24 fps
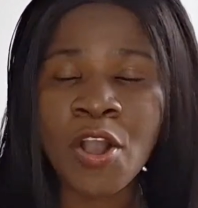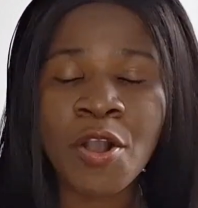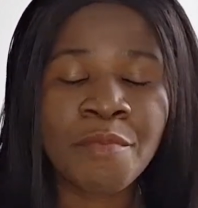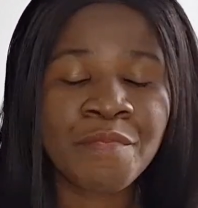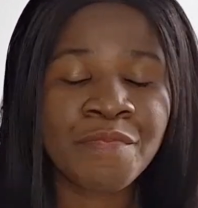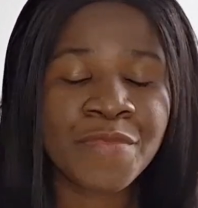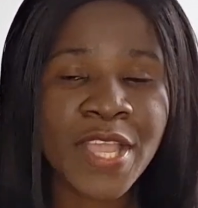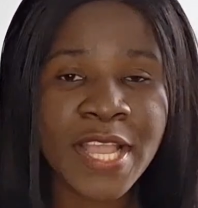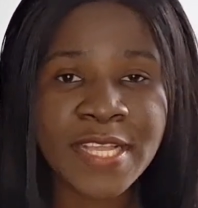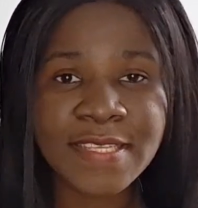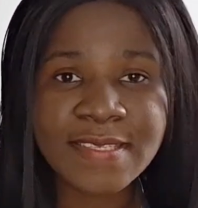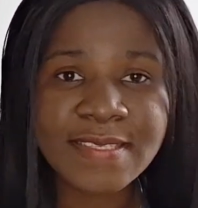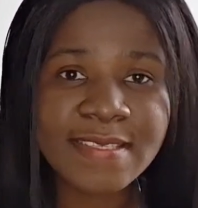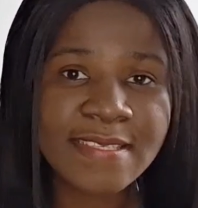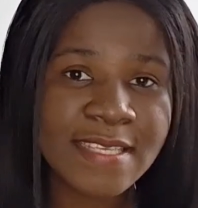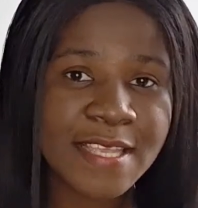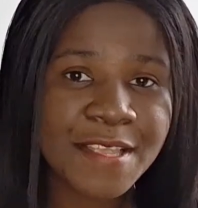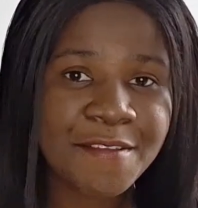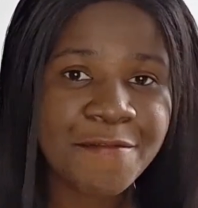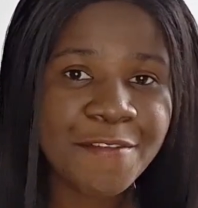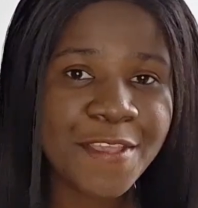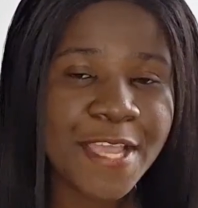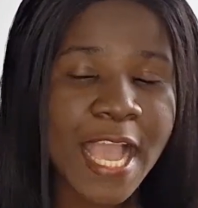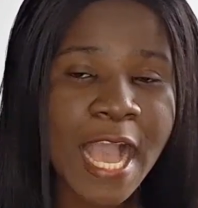
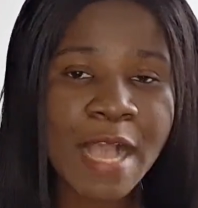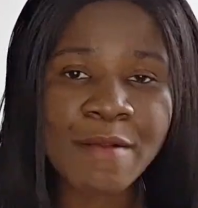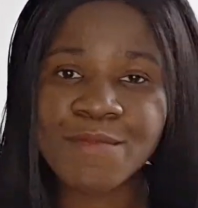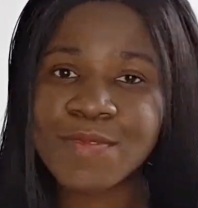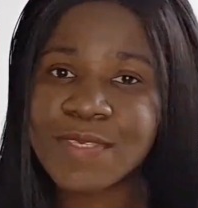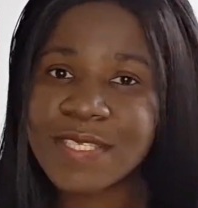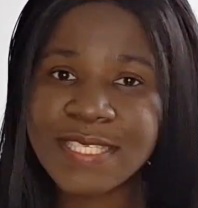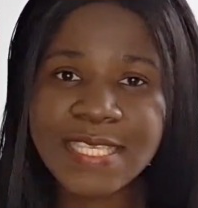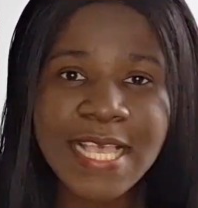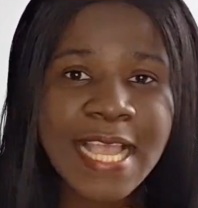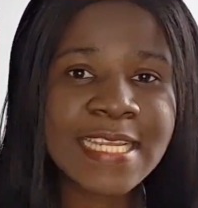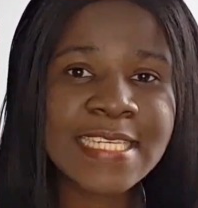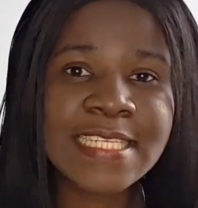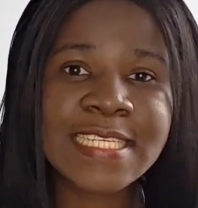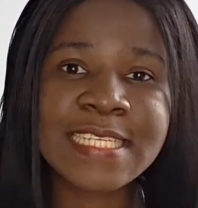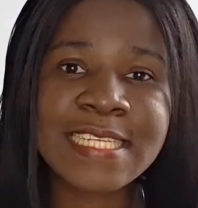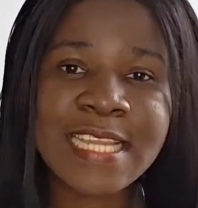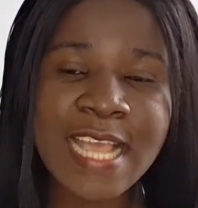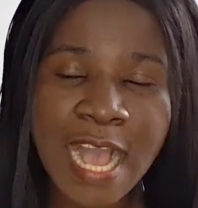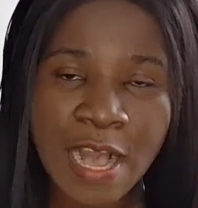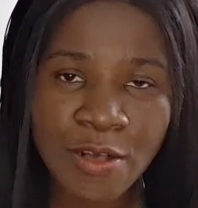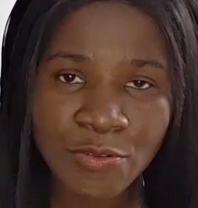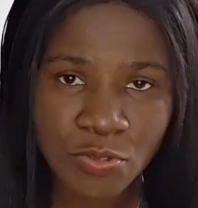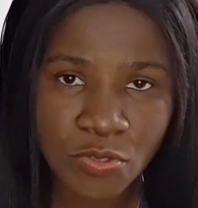CV I'm sending
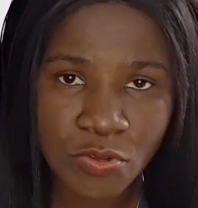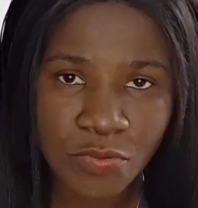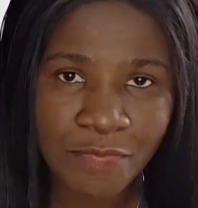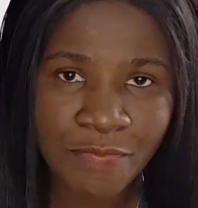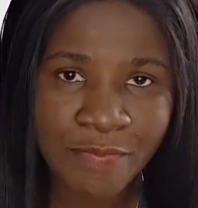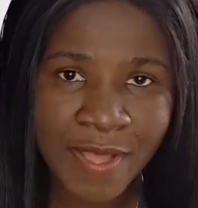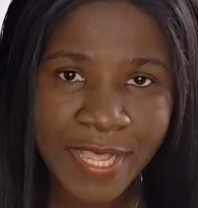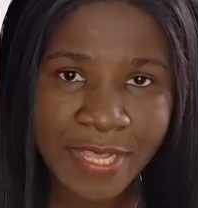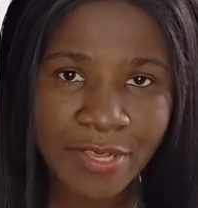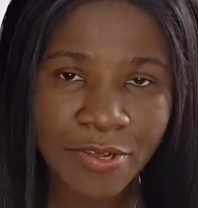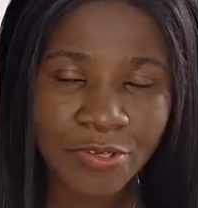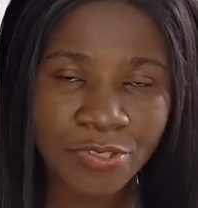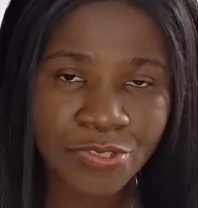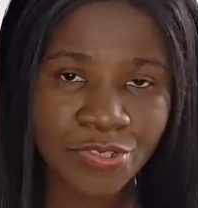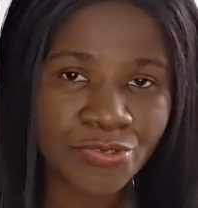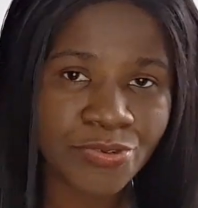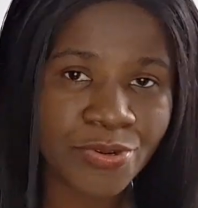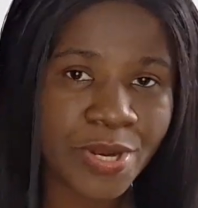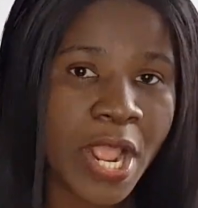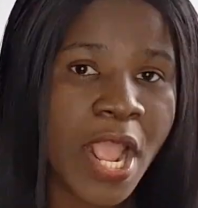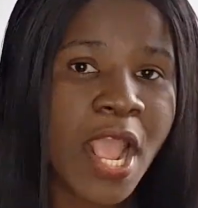out of my country.